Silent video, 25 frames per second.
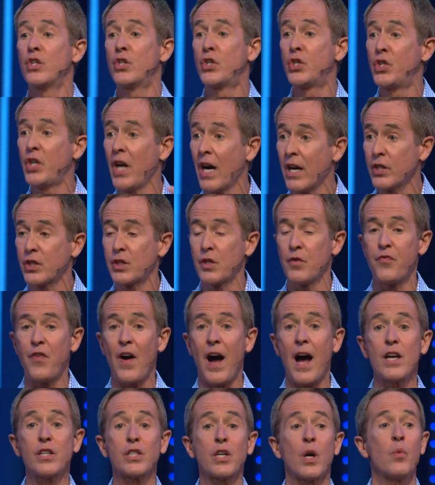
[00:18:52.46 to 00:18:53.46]

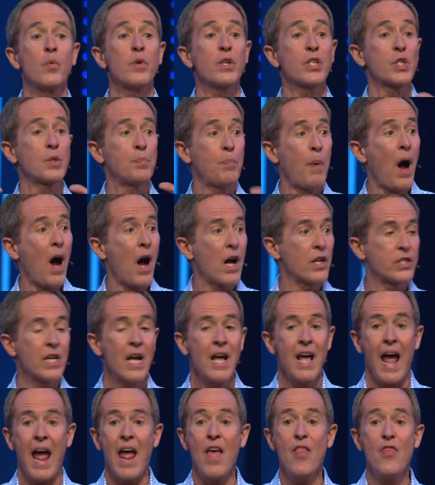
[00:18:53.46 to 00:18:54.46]
justifies a response
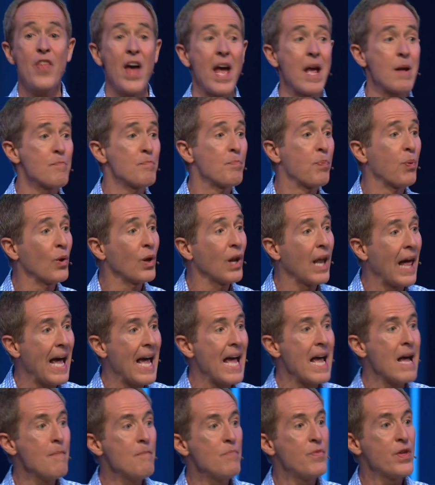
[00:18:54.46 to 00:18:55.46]
and they
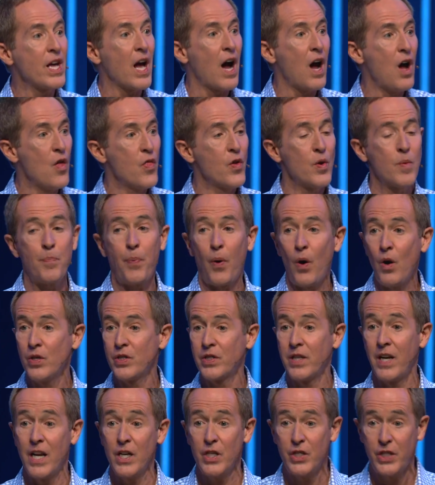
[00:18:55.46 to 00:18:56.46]
blame the other
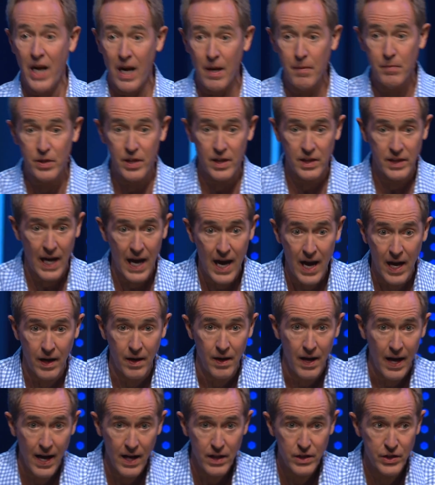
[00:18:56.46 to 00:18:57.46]
person. And James says,
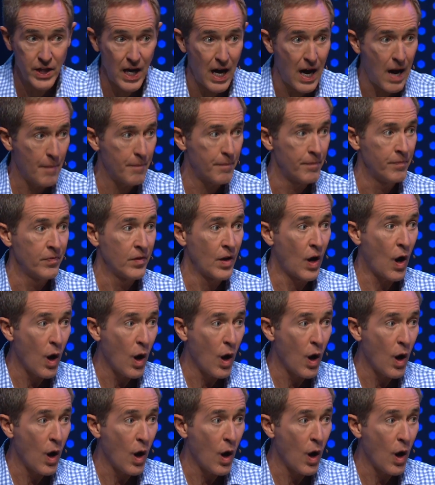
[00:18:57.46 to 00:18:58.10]
hey, heads up.